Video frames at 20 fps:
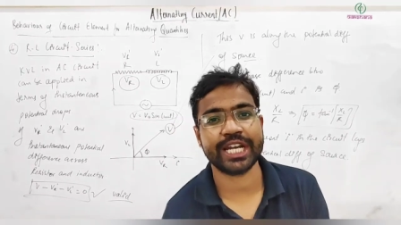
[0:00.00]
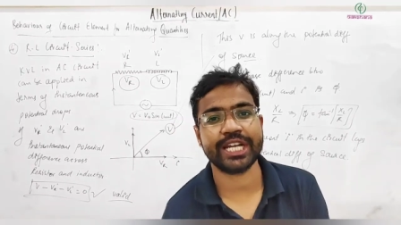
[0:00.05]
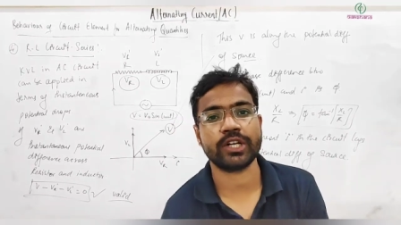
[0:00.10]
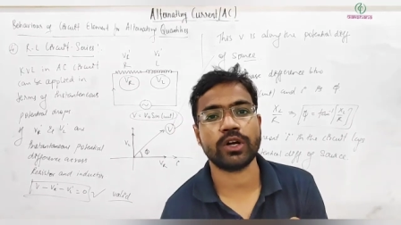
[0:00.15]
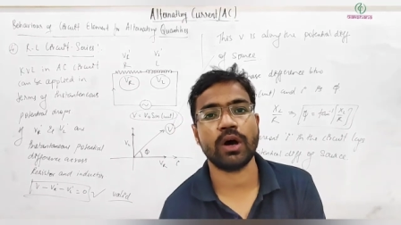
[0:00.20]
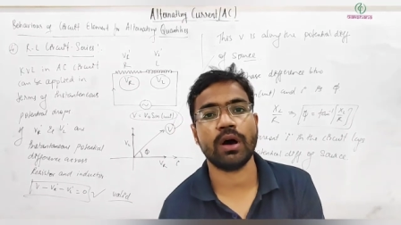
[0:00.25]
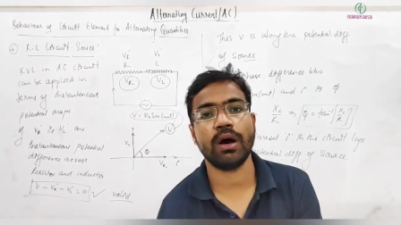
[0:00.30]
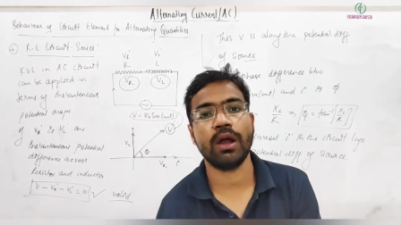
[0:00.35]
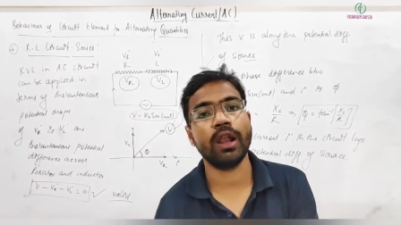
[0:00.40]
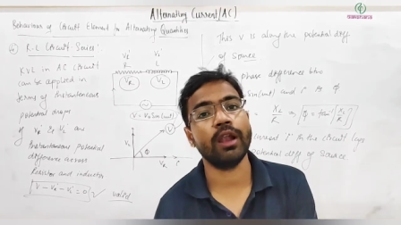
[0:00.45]
at
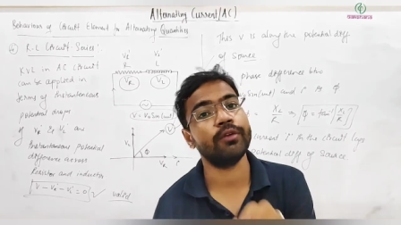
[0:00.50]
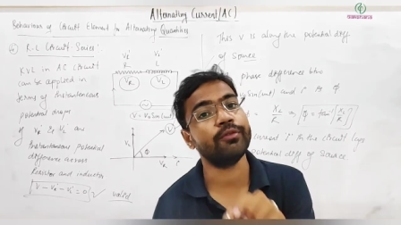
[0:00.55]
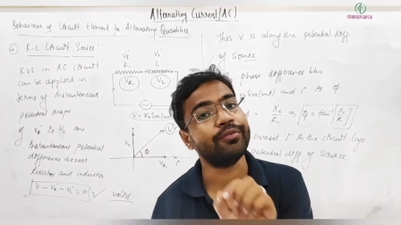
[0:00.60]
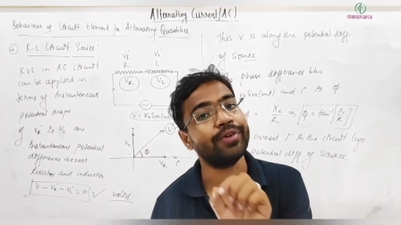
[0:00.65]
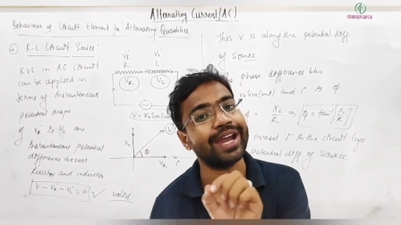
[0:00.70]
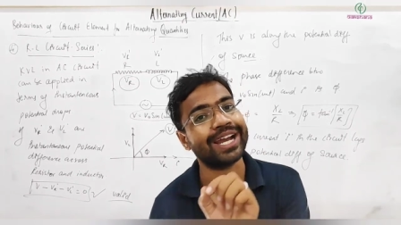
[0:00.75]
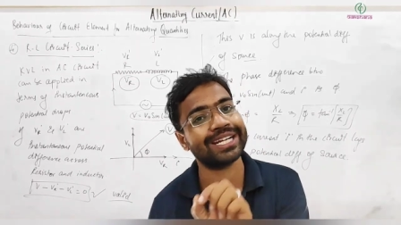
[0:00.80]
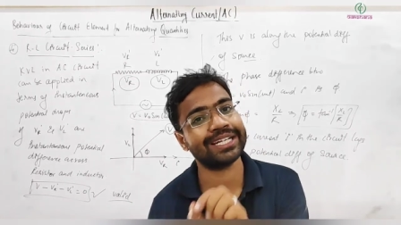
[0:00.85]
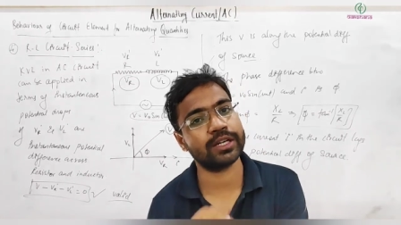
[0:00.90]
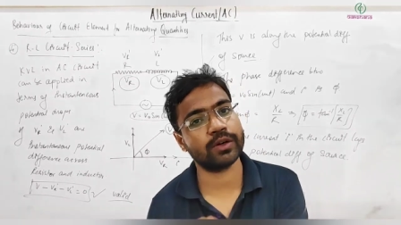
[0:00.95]
all
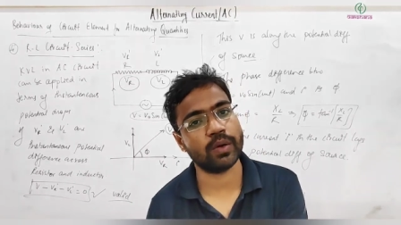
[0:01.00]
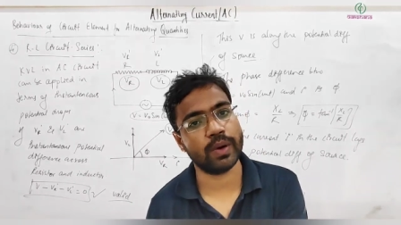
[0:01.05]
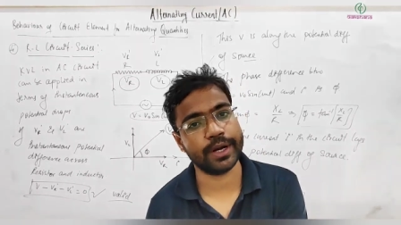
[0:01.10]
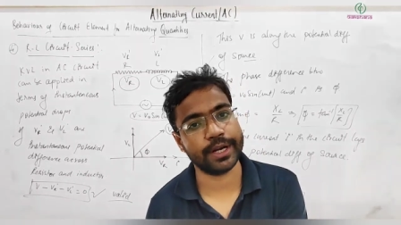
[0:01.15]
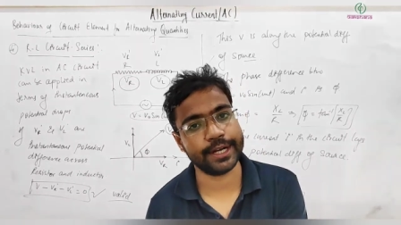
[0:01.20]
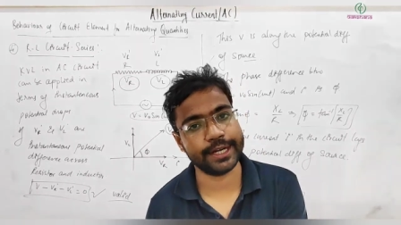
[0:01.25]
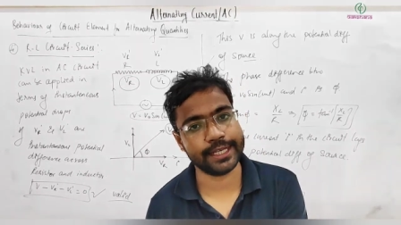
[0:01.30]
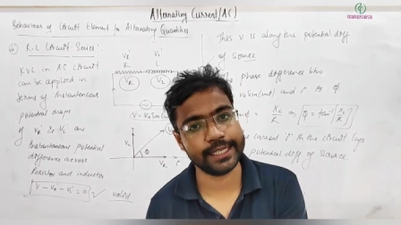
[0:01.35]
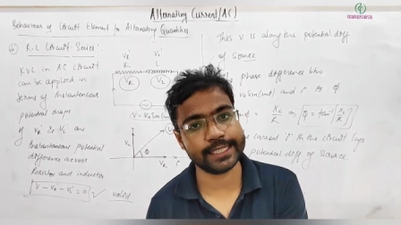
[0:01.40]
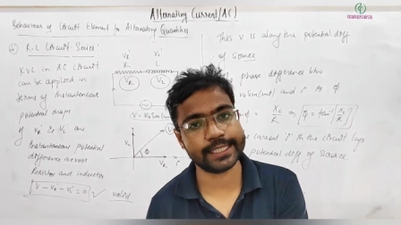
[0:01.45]
vector
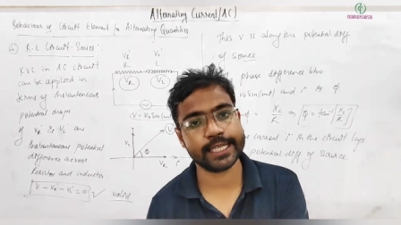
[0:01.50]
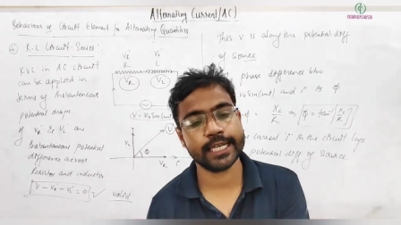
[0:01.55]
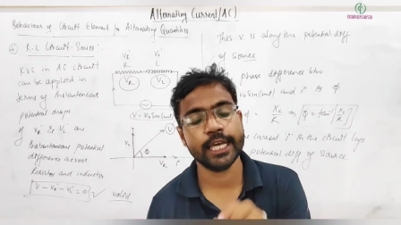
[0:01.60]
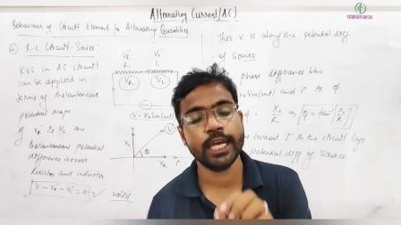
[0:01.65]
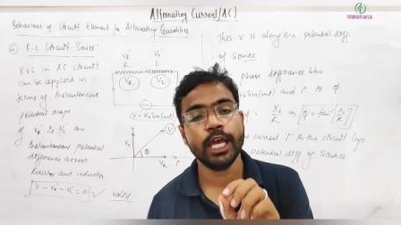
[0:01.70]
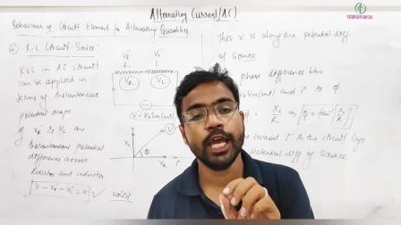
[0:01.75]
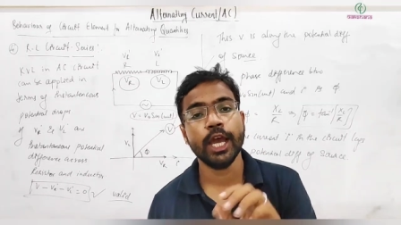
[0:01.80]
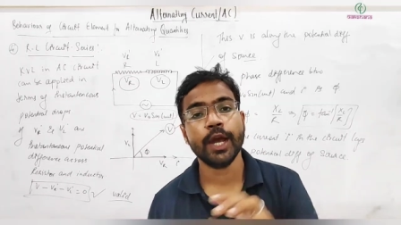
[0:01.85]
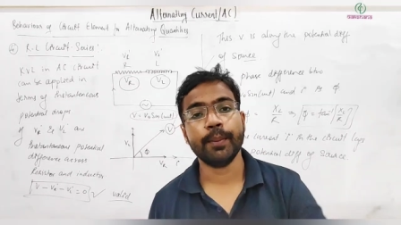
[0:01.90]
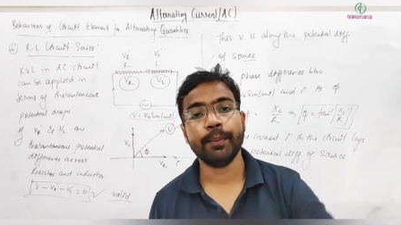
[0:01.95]
quantities,
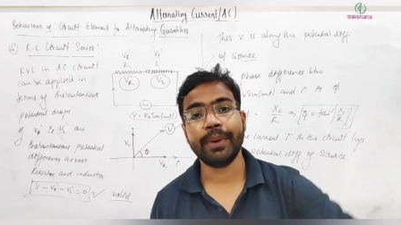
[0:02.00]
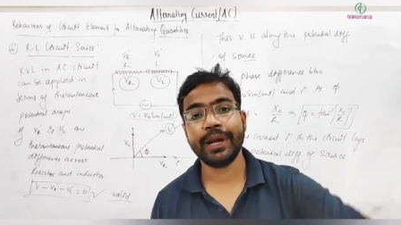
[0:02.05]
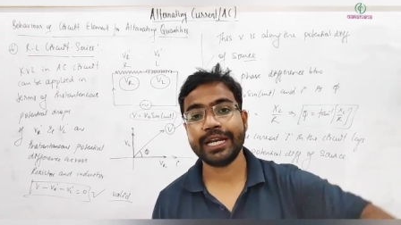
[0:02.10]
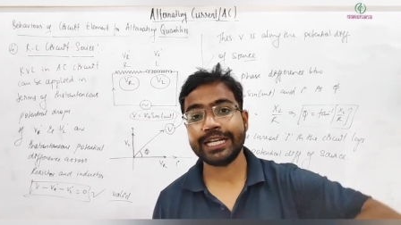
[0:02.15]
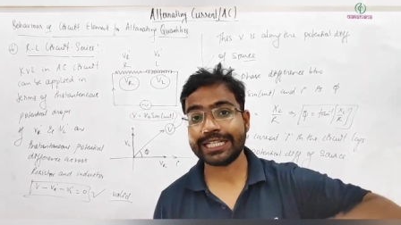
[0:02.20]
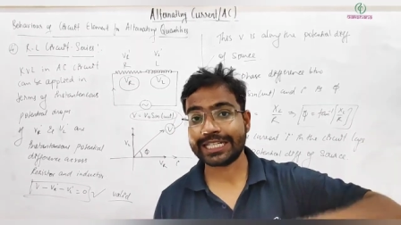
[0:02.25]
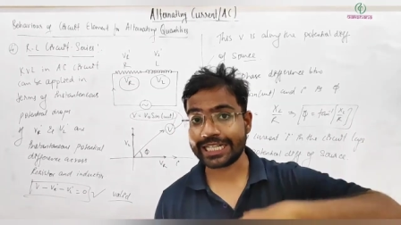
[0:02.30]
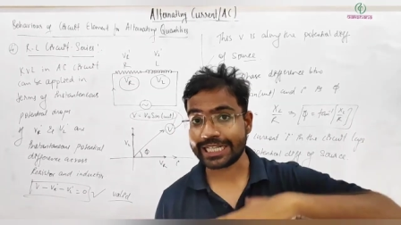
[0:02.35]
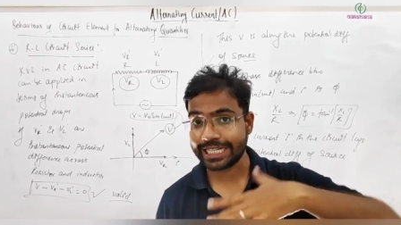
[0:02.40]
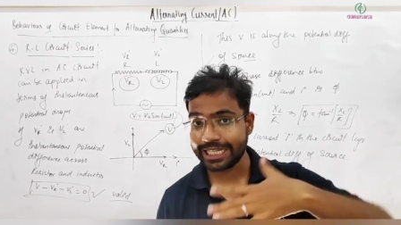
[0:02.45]

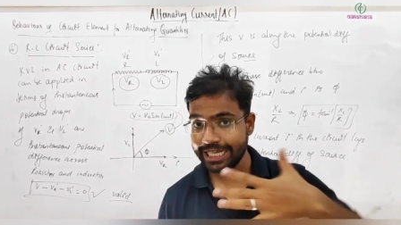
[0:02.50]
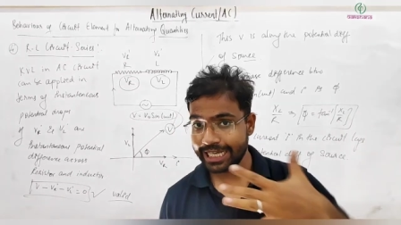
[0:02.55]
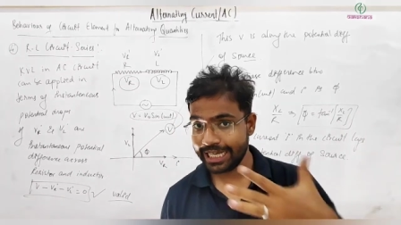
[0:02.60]
but